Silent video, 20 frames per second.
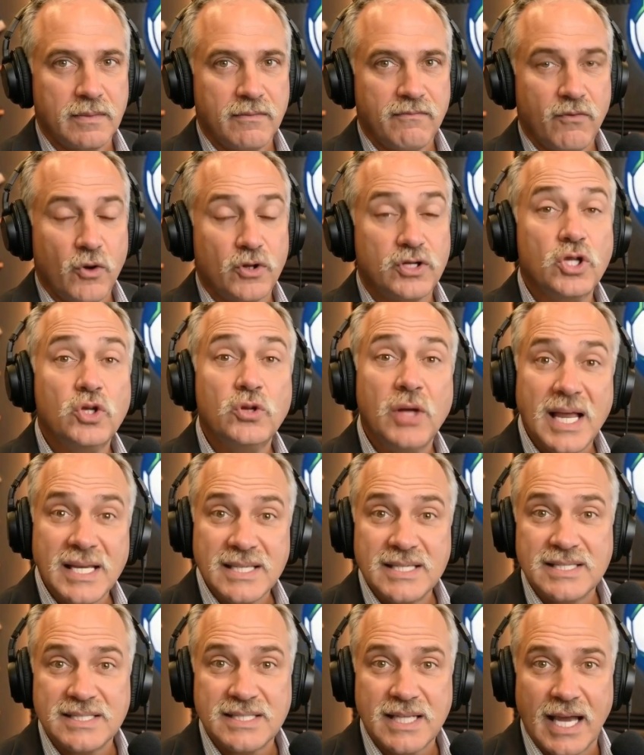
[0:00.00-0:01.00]
For the
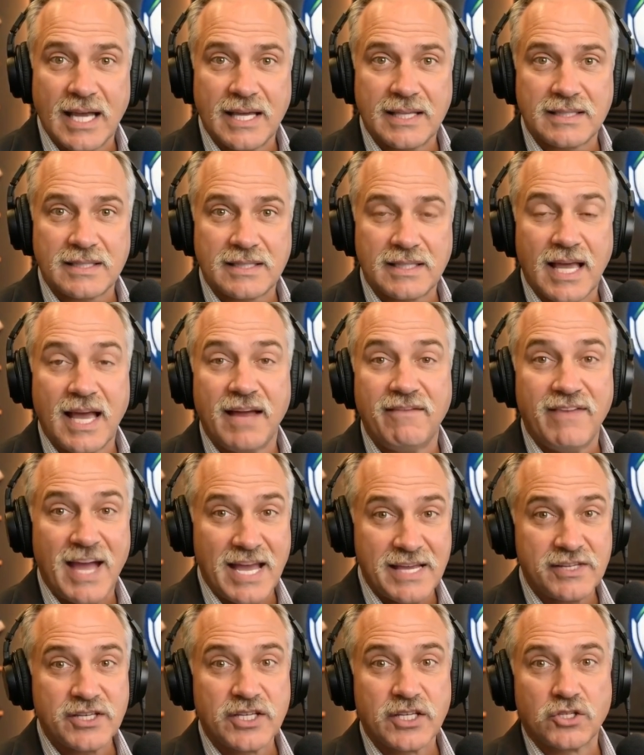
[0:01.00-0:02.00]
United States,
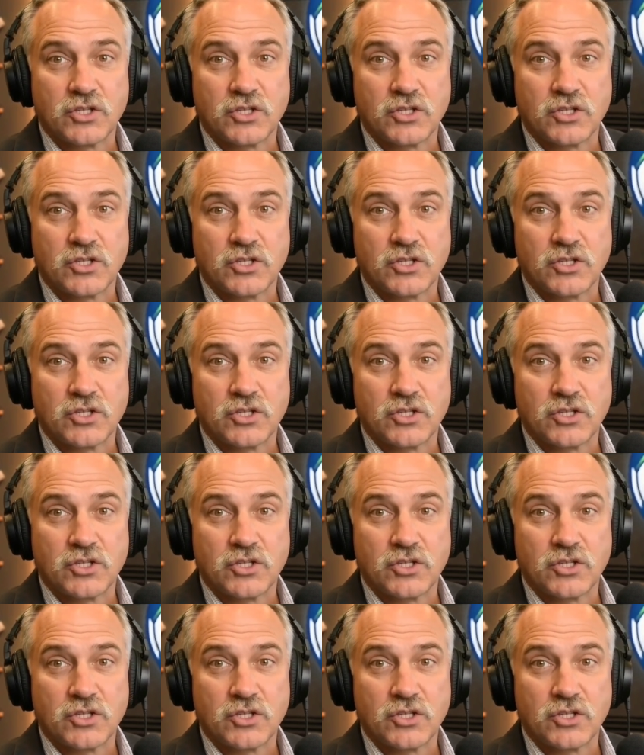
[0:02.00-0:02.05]
advancing